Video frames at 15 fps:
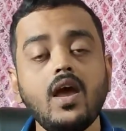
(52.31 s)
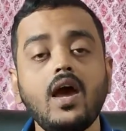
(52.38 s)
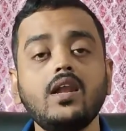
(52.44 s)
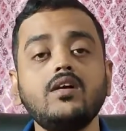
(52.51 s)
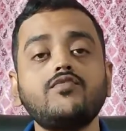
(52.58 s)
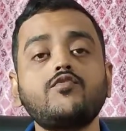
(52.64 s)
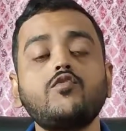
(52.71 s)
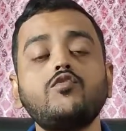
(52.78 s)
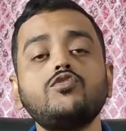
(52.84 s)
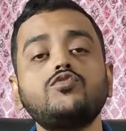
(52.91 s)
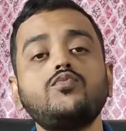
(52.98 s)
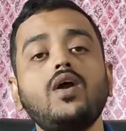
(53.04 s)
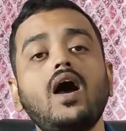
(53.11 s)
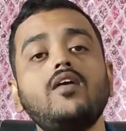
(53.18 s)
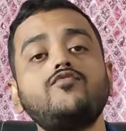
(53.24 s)
And of course,
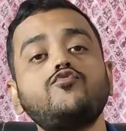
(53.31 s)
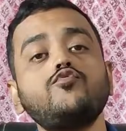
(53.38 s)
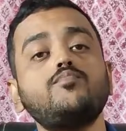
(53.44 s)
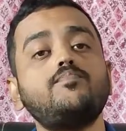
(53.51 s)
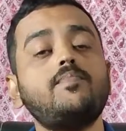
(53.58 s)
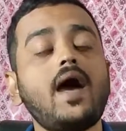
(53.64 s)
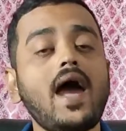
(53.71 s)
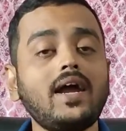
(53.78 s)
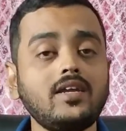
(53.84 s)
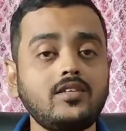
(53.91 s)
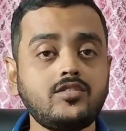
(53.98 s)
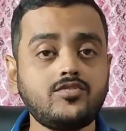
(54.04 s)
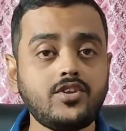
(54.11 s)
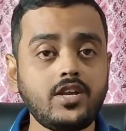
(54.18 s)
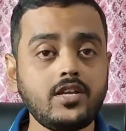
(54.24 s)
we have to back
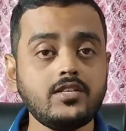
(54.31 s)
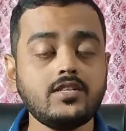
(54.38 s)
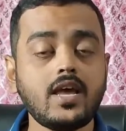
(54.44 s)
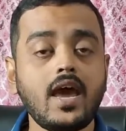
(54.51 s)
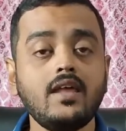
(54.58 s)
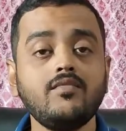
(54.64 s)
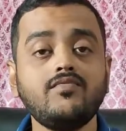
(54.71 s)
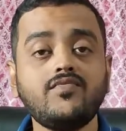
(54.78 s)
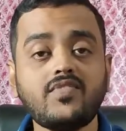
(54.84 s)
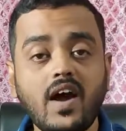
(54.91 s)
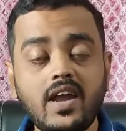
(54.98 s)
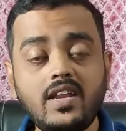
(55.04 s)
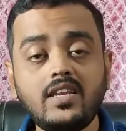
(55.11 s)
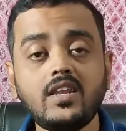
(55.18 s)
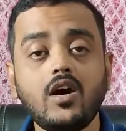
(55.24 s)
trace and
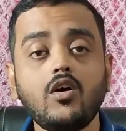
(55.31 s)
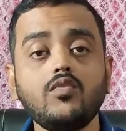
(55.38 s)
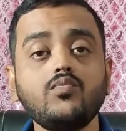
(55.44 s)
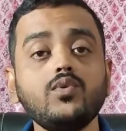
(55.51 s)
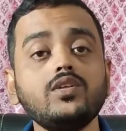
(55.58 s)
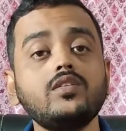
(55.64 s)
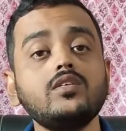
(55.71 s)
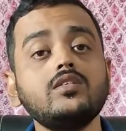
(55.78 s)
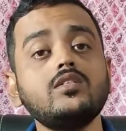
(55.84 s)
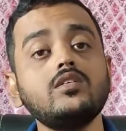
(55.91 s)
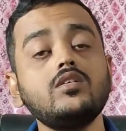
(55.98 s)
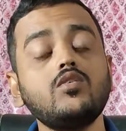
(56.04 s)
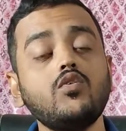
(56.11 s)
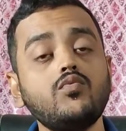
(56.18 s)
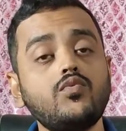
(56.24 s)
find out whether
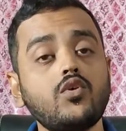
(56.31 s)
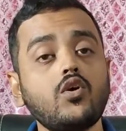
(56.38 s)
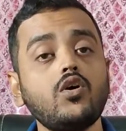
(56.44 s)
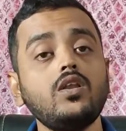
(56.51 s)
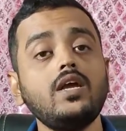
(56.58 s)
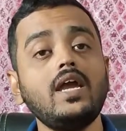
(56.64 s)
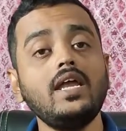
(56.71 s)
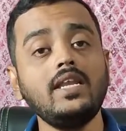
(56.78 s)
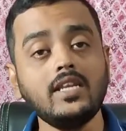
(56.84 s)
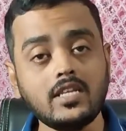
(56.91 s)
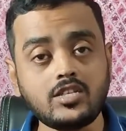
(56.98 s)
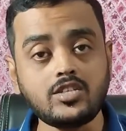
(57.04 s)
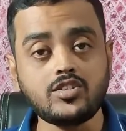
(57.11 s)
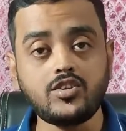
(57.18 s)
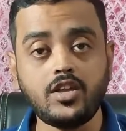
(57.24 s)
the overall
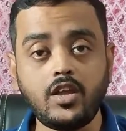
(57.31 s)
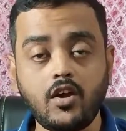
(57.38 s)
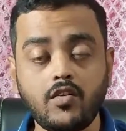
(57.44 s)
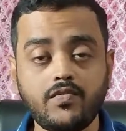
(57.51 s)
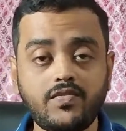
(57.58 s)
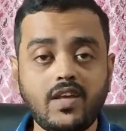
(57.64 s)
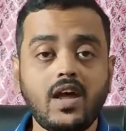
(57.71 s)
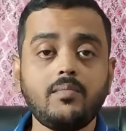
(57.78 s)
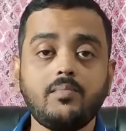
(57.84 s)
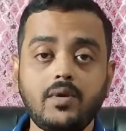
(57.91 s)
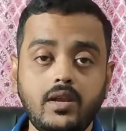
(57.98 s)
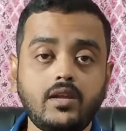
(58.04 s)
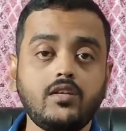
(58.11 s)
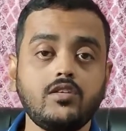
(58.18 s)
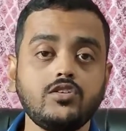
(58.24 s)
industry of that
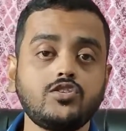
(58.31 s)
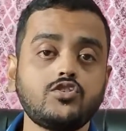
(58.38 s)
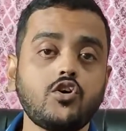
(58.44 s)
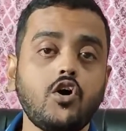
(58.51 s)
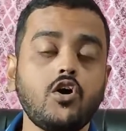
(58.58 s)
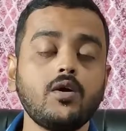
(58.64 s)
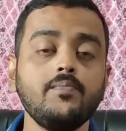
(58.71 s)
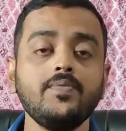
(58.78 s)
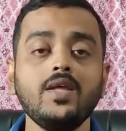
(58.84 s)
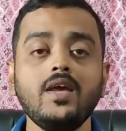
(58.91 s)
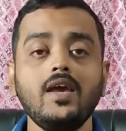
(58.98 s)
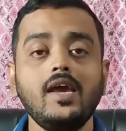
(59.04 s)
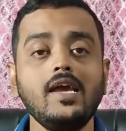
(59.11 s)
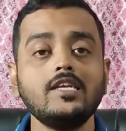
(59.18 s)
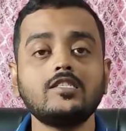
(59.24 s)
particular stock
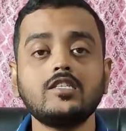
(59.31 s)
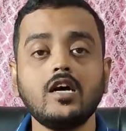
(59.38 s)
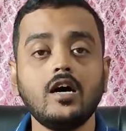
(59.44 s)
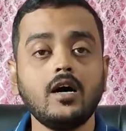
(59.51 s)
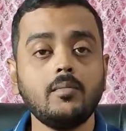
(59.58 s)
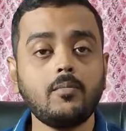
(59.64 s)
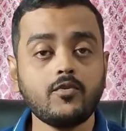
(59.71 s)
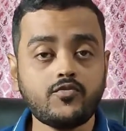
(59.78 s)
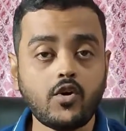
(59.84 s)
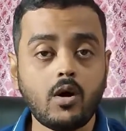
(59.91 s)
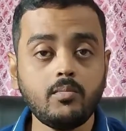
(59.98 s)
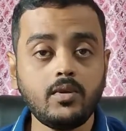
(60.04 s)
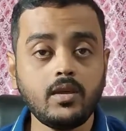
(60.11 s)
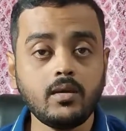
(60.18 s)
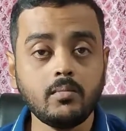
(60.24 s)
is
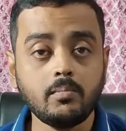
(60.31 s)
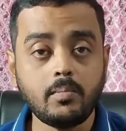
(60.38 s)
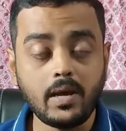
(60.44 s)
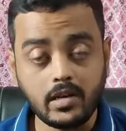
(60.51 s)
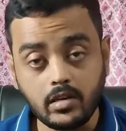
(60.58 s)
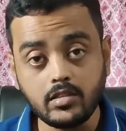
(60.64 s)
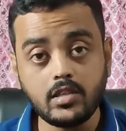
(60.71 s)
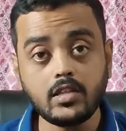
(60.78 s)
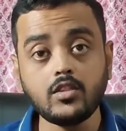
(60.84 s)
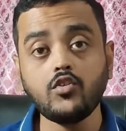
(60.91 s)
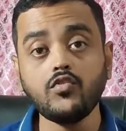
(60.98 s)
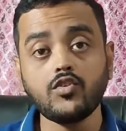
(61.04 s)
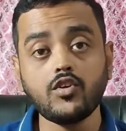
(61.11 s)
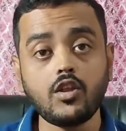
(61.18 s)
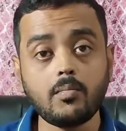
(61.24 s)
performing better than the
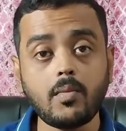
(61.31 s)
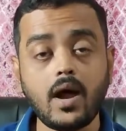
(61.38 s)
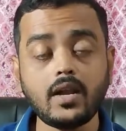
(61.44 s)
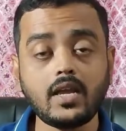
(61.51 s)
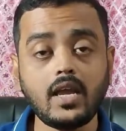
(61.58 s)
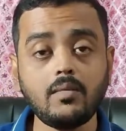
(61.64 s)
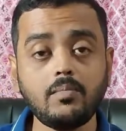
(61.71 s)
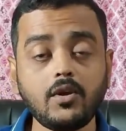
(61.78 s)
overall market,